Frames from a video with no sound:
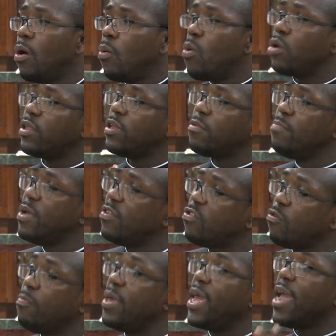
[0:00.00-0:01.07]
what it means
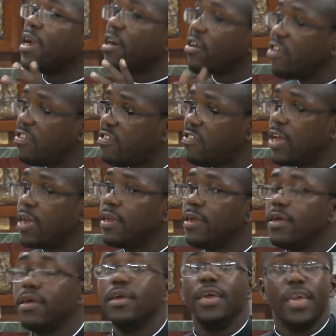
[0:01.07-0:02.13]
to be a Christian
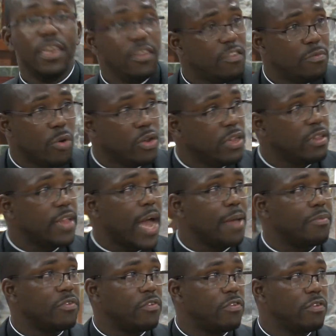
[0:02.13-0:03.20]
in these modern
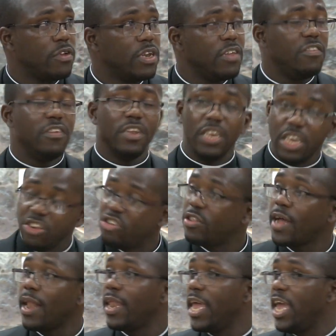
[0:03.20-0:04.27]
times, this
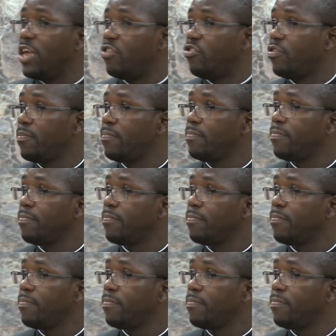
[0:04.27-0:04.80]
digital age.